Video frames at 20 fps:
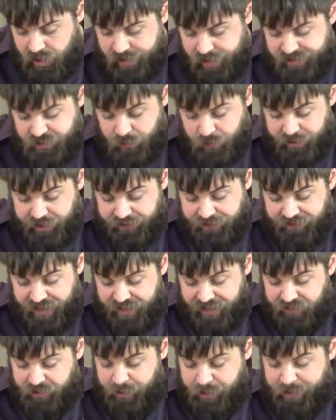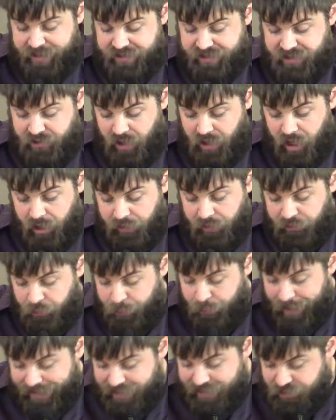So when your faith remains strong through
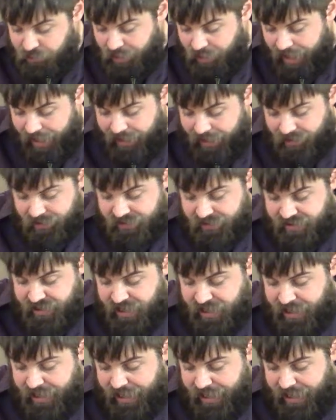many trials,